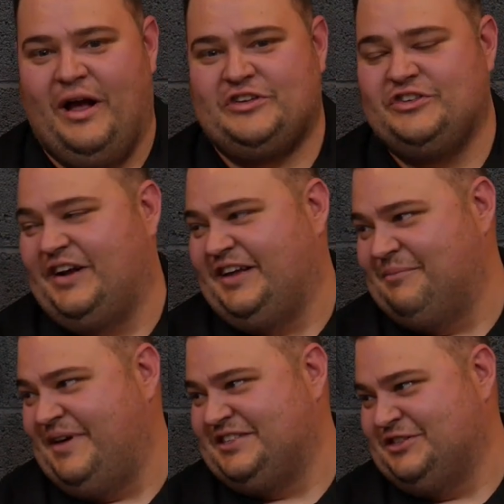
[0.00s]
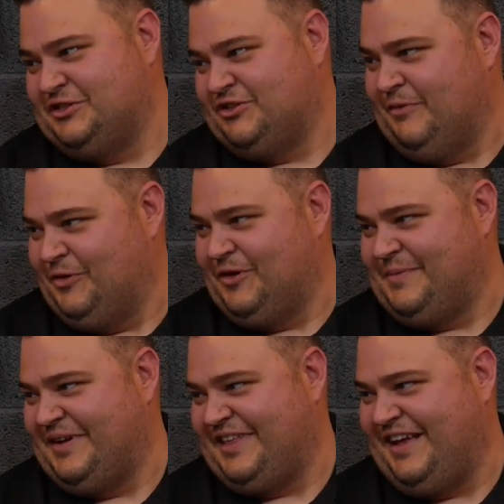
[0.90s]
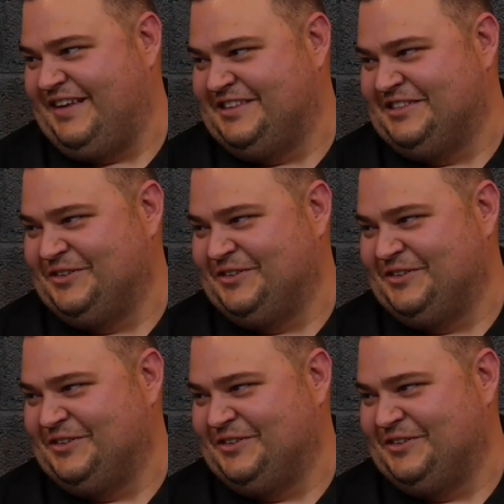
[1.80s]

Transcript: We're actually trying to get Mason to stream. Have you heard about that? He